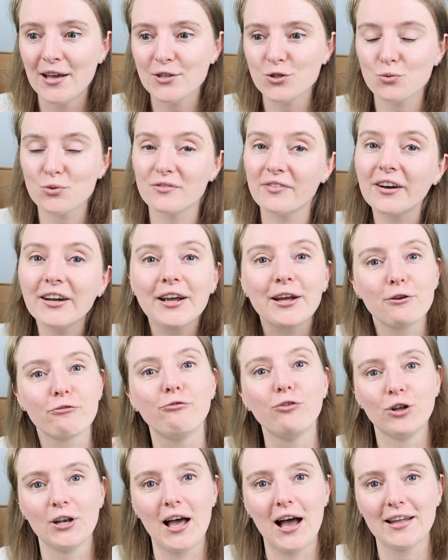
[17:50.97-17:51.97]
So it was a very kind of
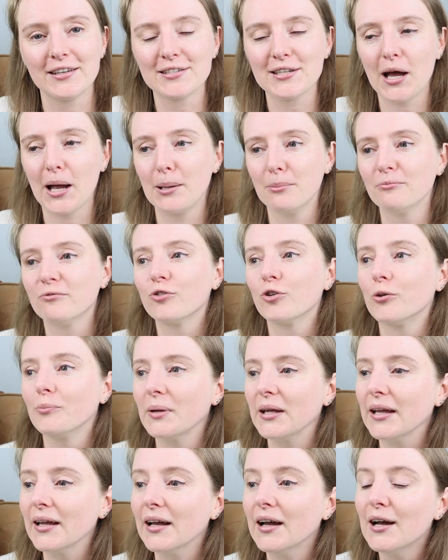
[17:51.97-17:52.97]
full on time for
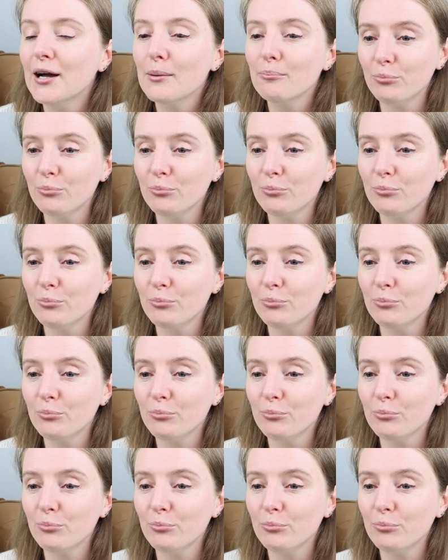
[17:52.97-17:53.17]
me.